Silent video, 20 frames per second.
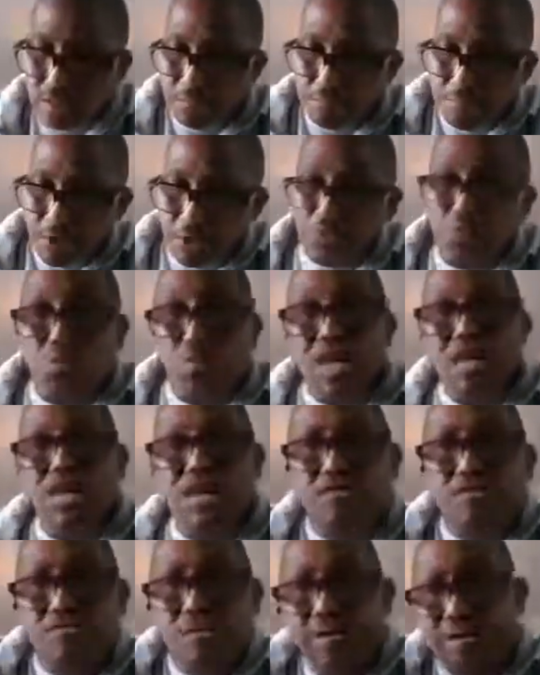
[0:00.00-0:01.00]
But
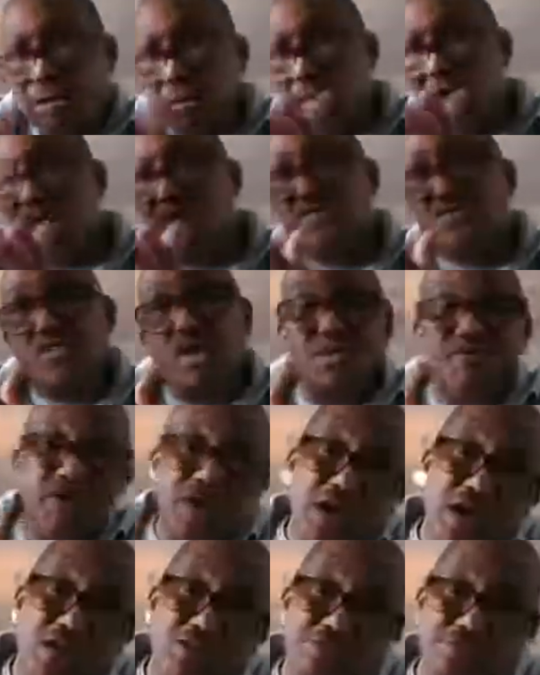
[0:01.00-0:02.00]
especially when he
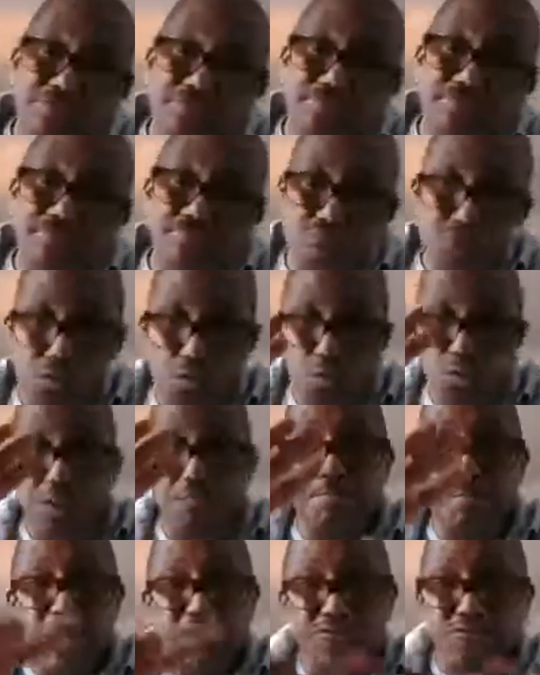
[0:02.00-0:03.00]
travels out, We
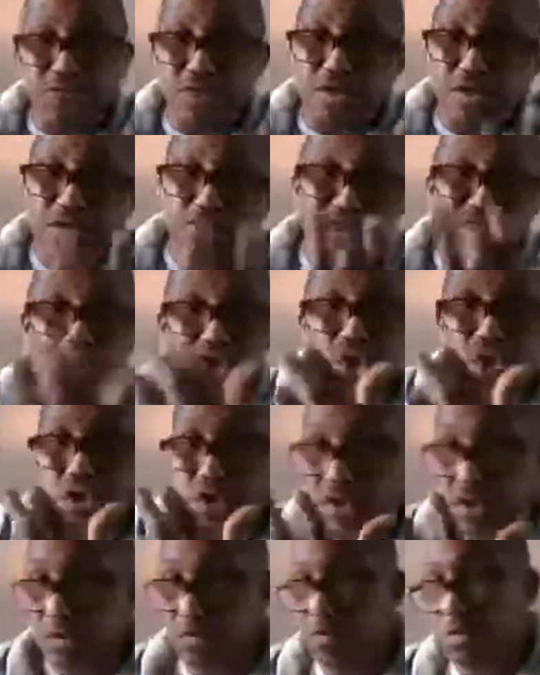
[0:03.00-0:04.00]
paid for the
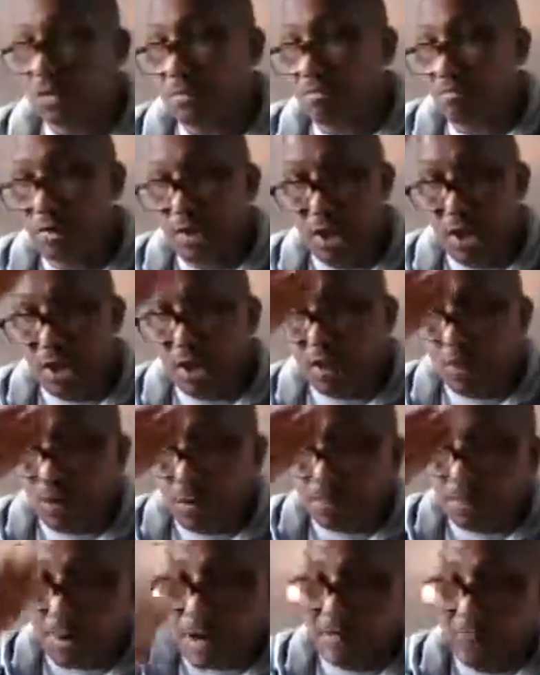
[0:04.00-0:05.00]
security.
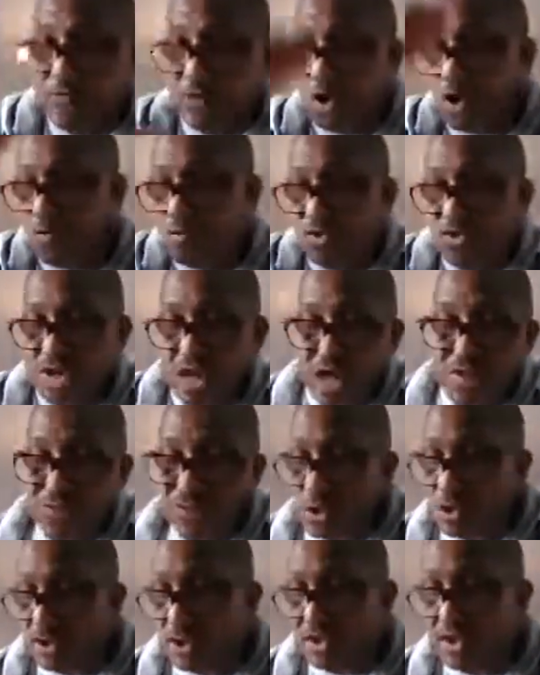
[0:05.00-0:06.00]
We paid for almost
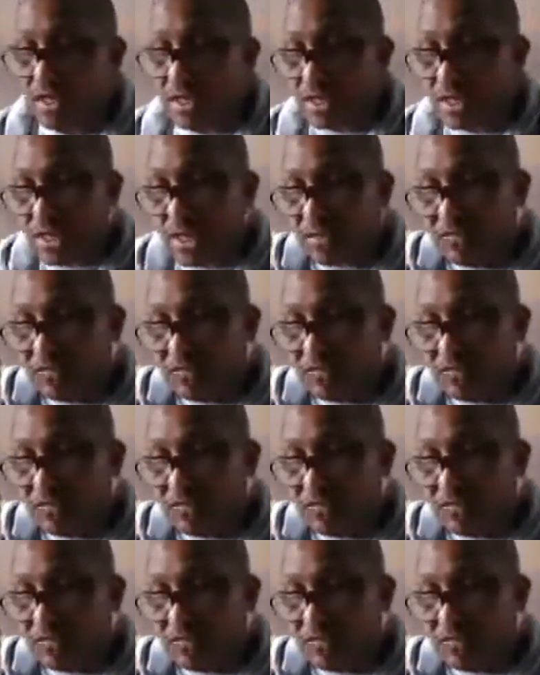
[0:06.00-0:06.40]
every other thing.